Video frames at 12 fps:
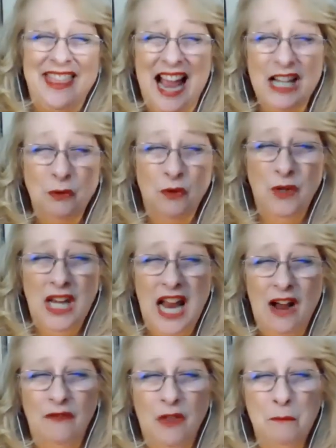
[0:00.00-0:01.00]
that's when we
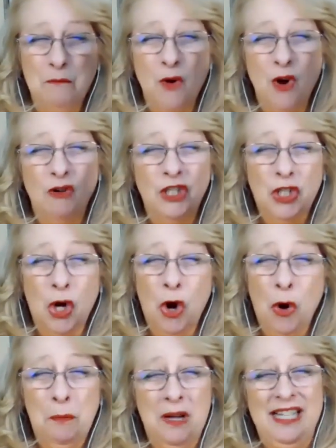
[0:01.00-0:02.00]
have the most
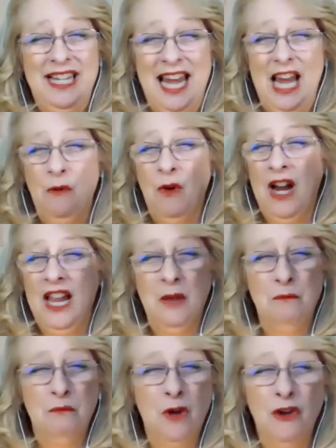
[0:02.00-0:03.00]
open gateway,
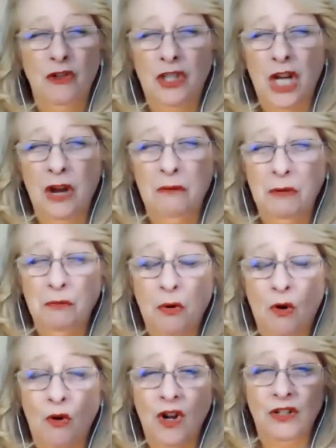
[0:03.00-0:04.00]
the most open
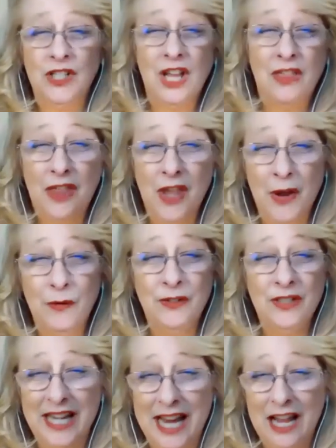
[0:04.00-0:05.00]
portal to
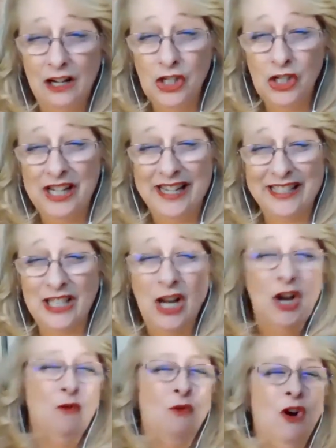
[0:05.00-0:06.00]
those energies.
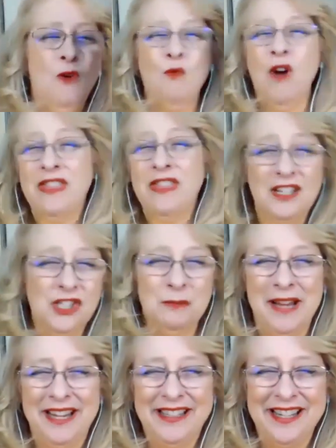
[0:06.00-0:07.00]
Well, what the
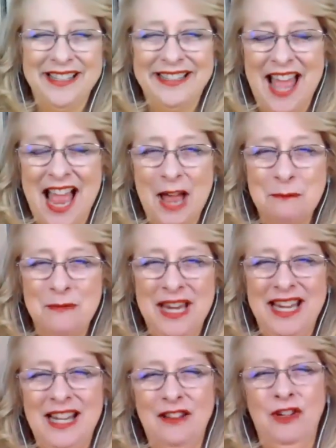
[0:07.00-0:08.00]
schmeg does that
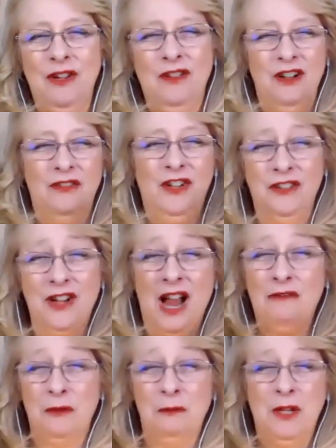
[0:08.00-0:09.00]
mean if you if you're
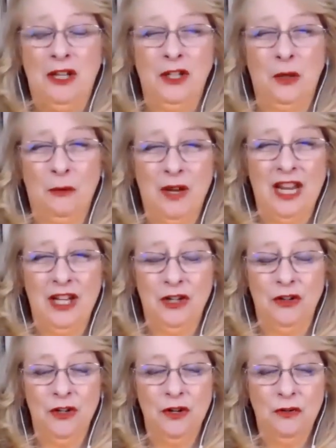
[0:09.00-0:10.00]
not familiar with it and
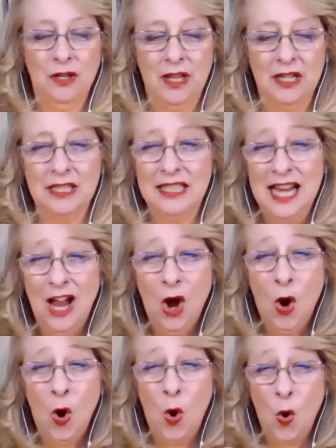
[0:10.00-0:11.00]
you're new to this
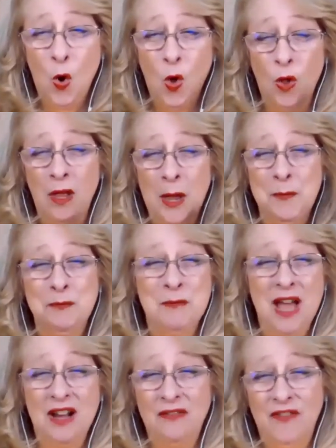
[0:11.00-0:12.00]
whole
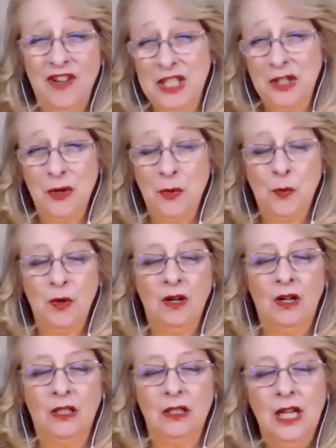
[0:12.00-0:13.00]
metaphysical
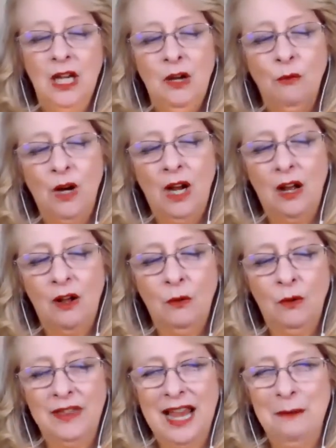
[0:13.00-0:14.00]
world? Well,
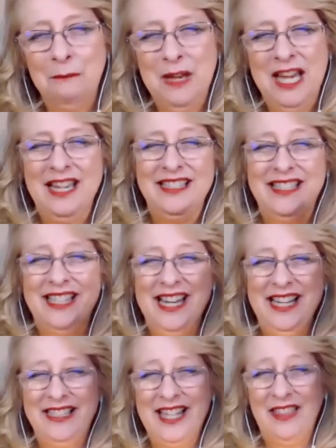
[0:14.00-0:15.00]
what that means
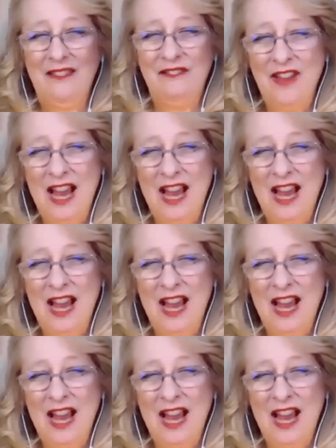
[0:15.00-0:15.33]
is that the